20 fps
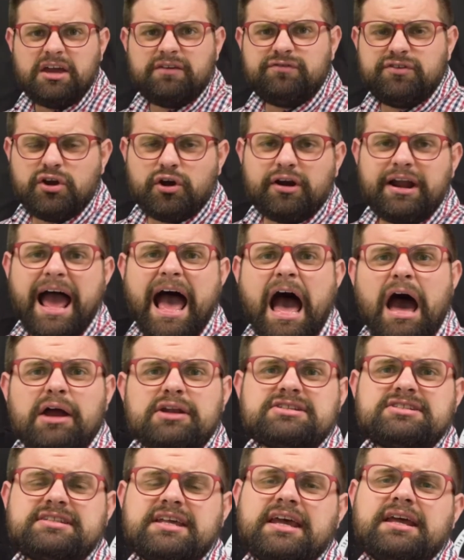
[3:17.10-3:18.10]
If you're an
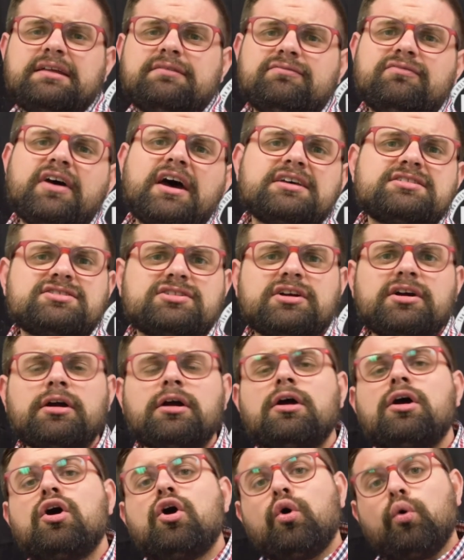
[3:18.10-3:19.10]
out-of-state
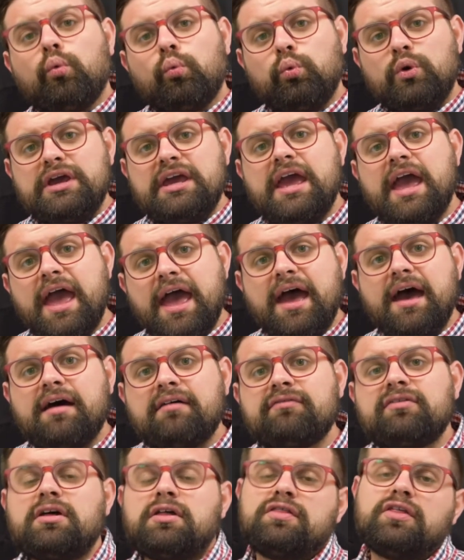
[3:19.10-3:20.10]
investor, we
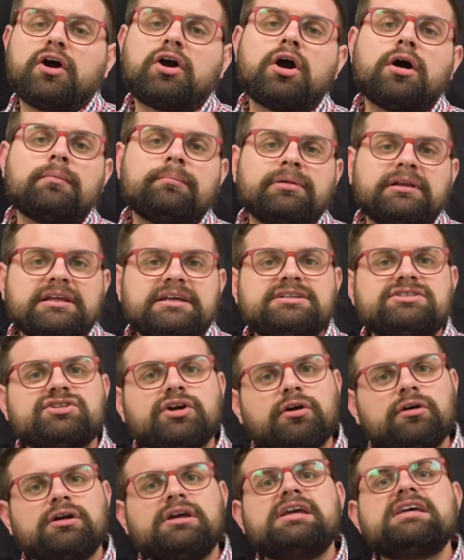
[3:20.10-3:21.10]
have the complete
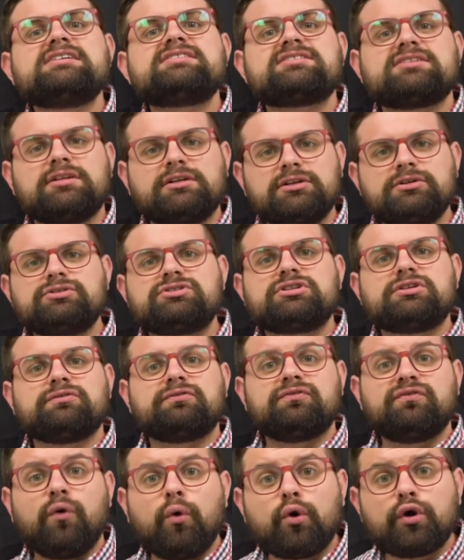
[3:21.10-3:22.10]
turnkey solution
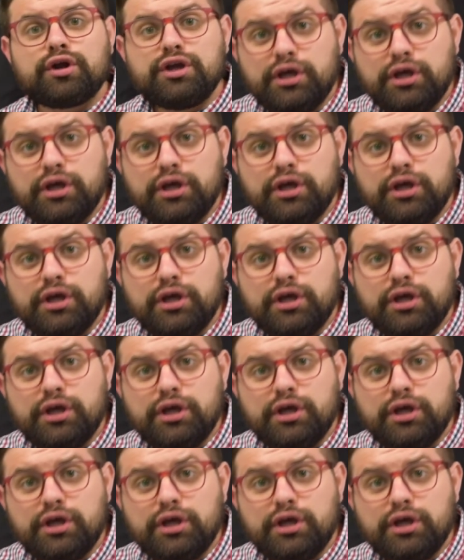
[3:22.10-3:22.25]
for